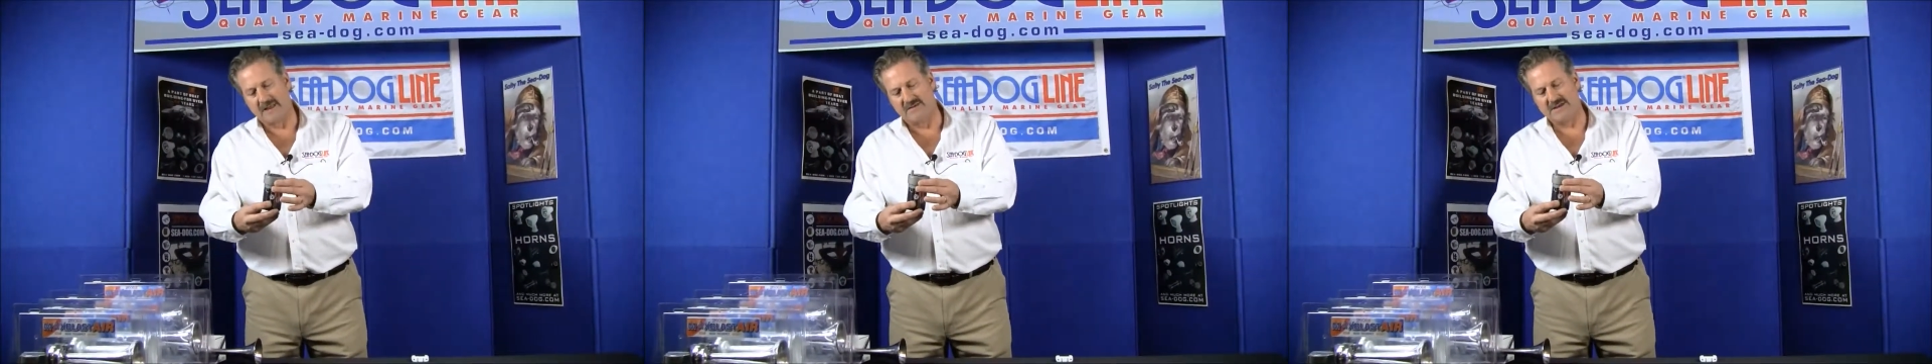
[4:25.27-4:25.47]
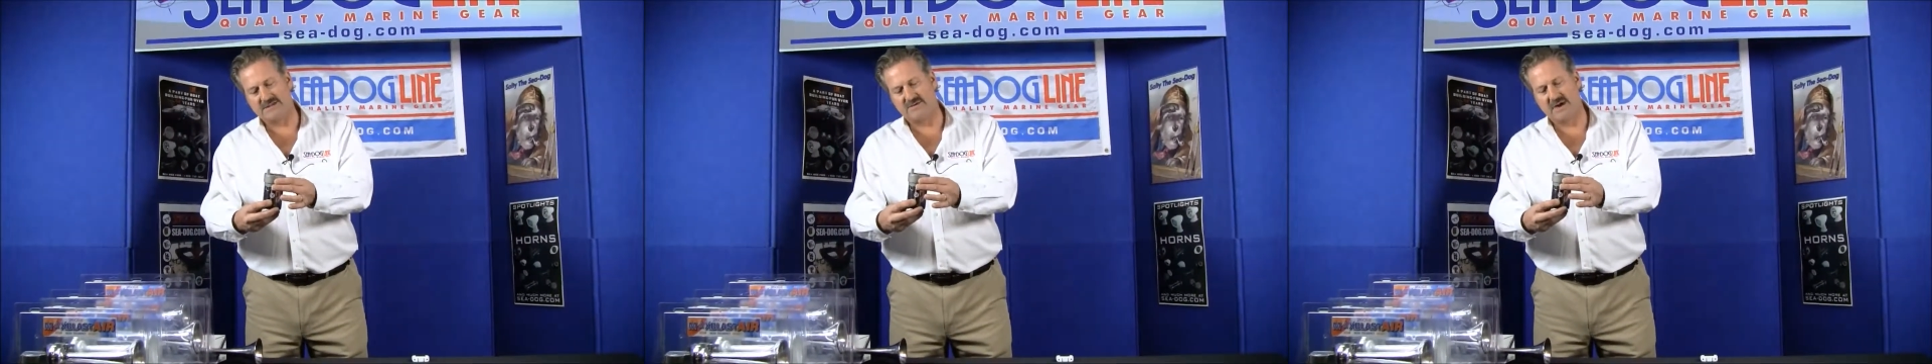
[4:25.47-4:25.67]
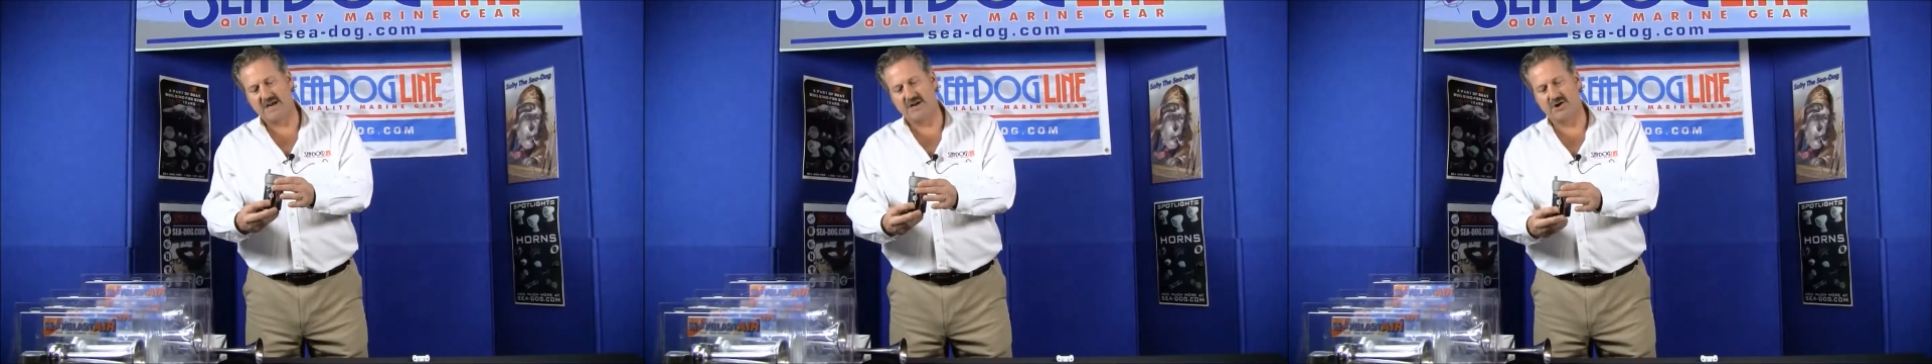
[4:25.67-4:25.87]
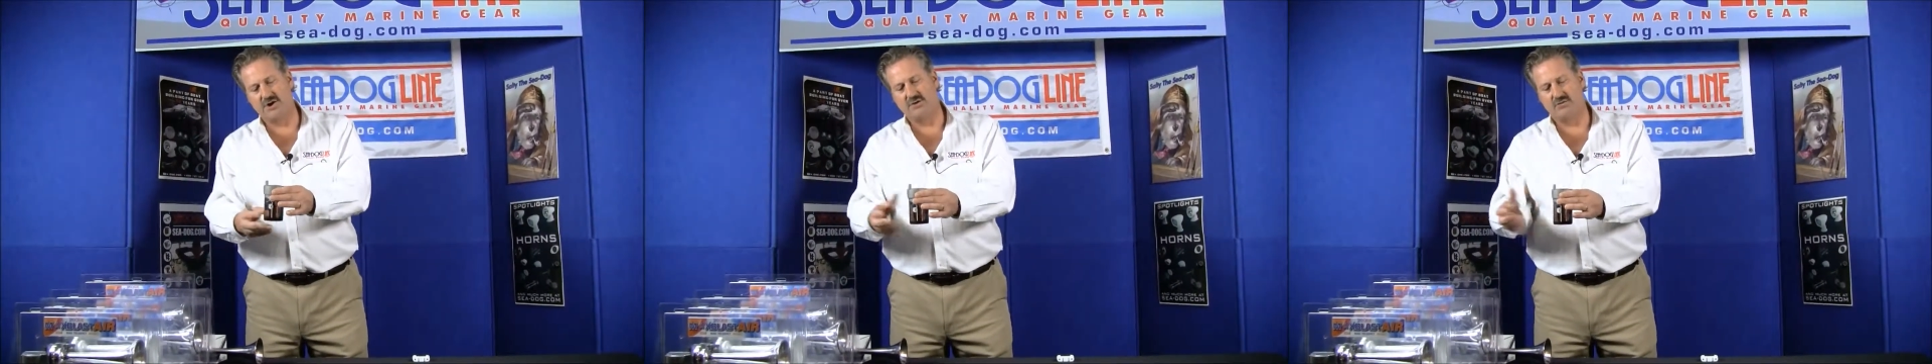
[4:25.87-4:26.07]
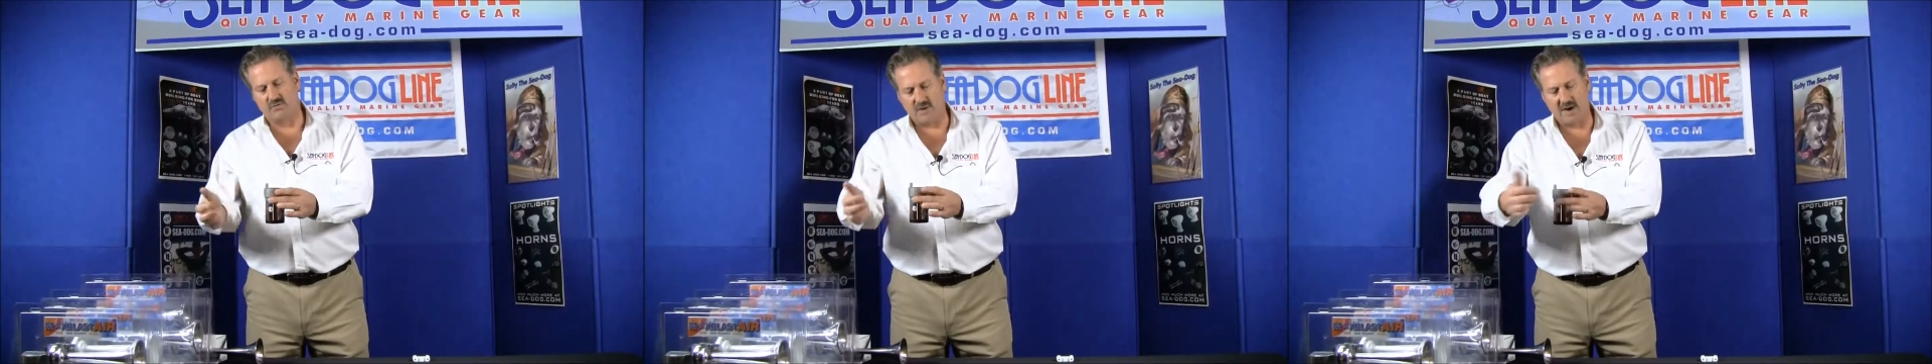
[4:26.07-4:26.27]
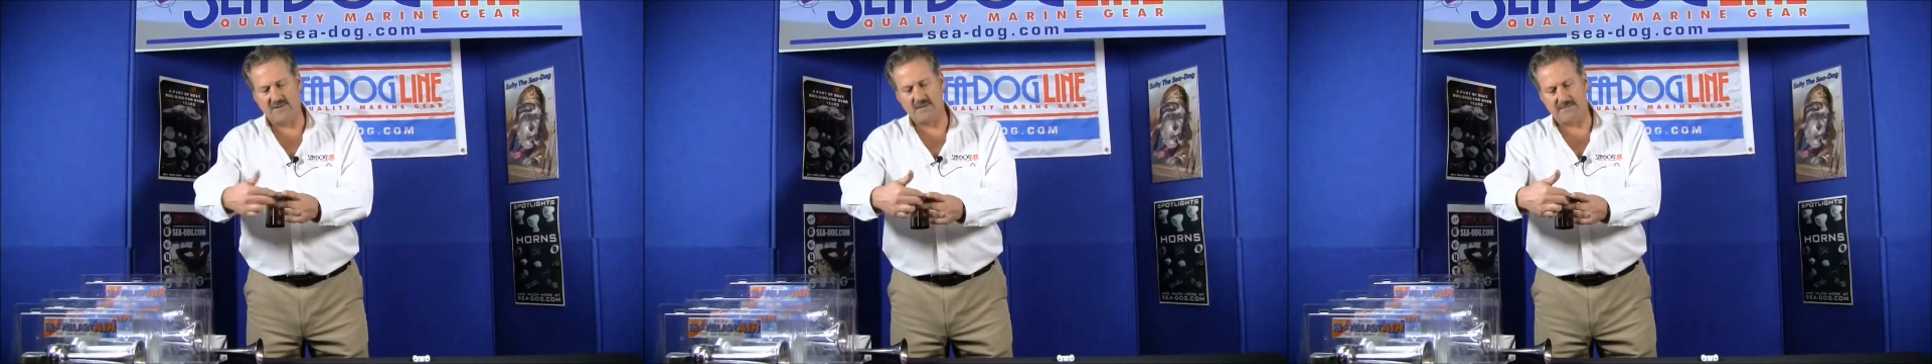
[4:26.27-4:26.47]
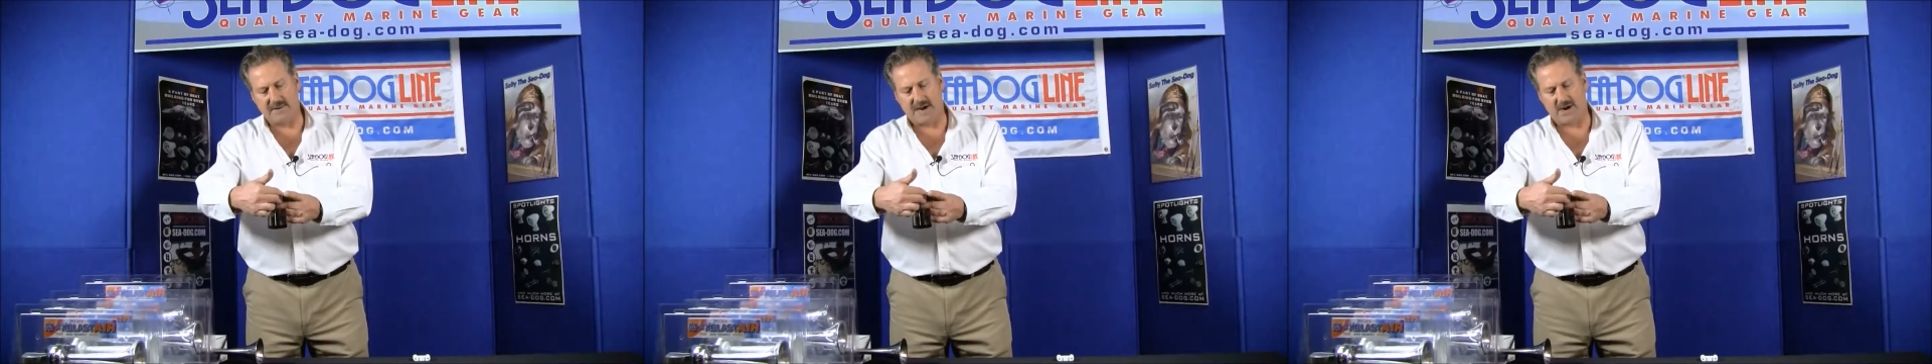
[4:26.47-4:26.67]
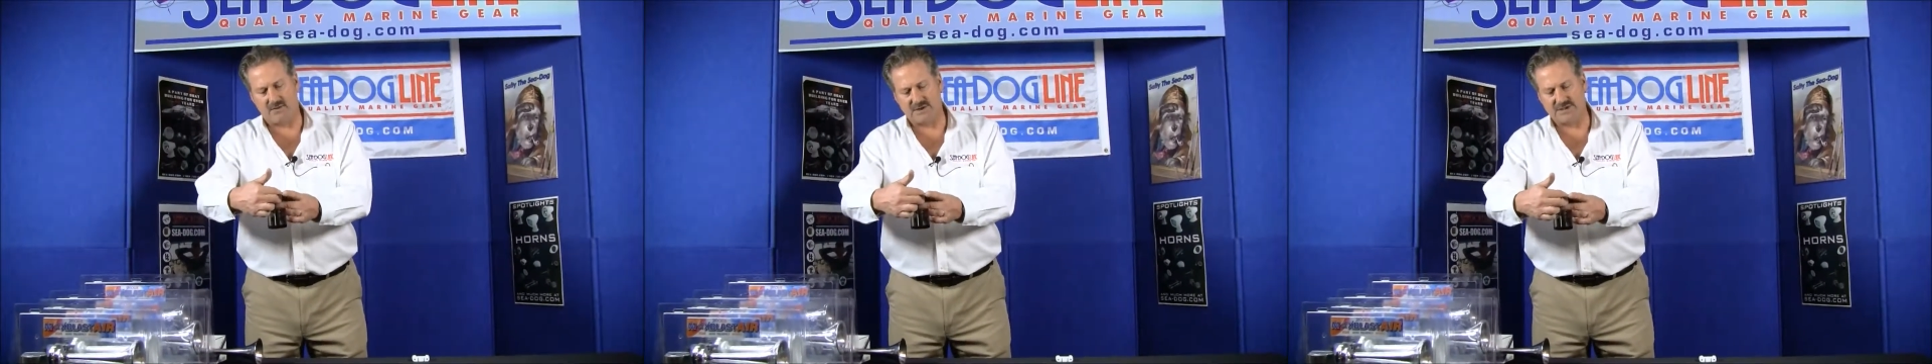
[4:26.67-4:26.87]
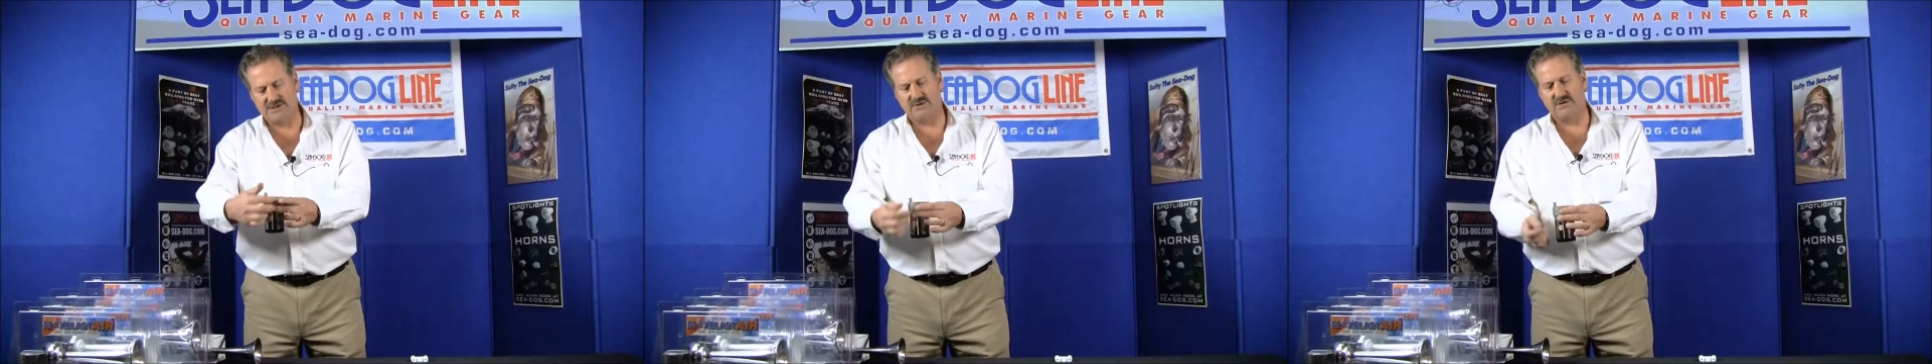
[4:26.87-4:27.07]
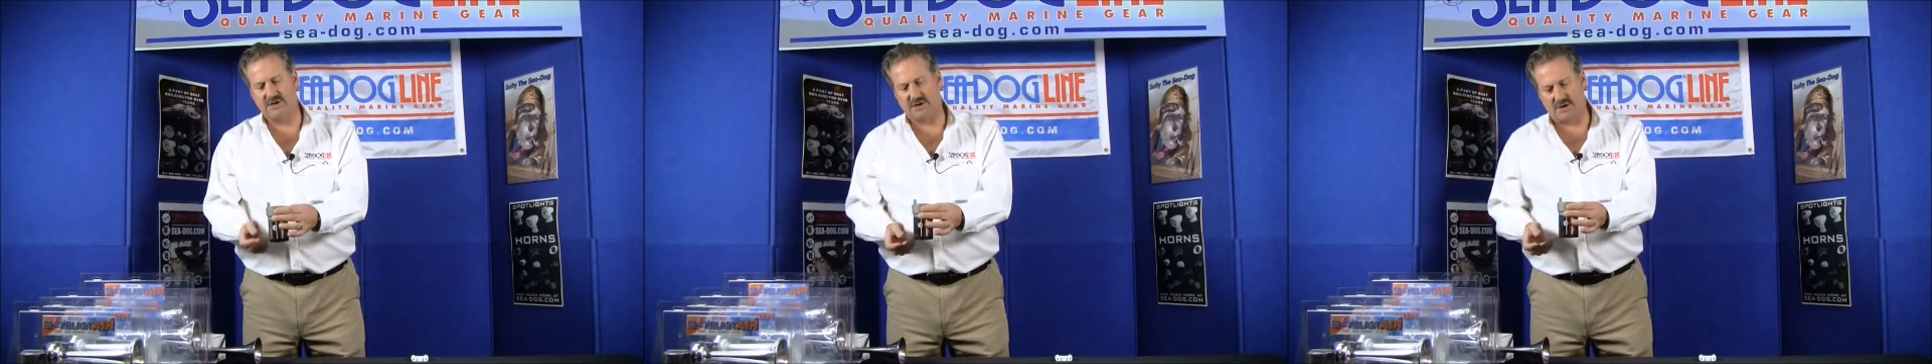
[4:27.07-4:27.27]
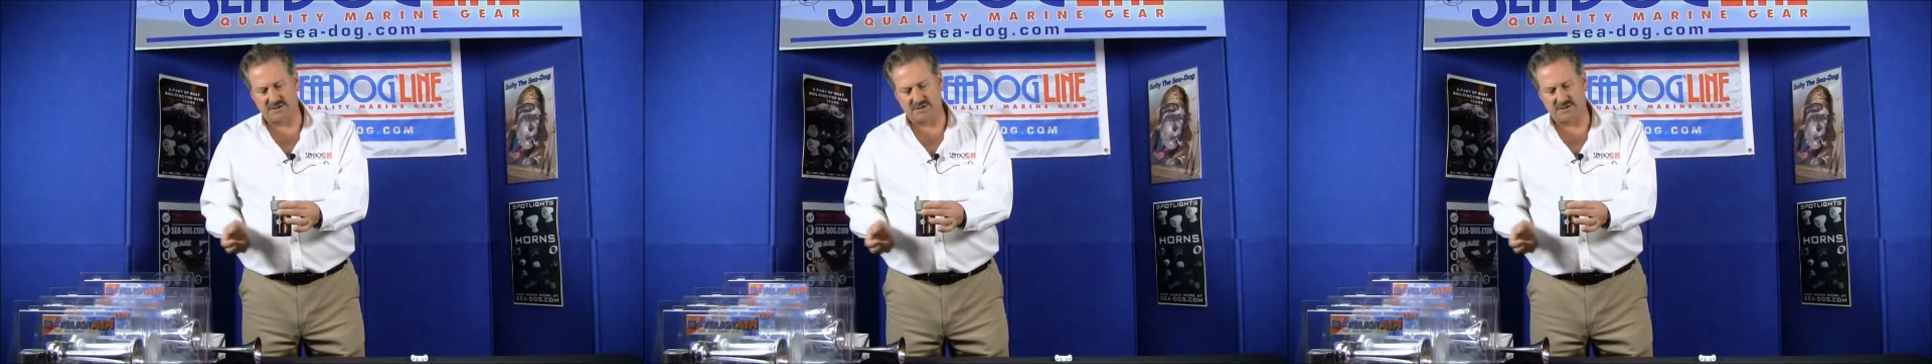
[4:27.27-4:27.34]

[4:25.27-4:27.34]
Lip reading: This right here, you'd run the power to it,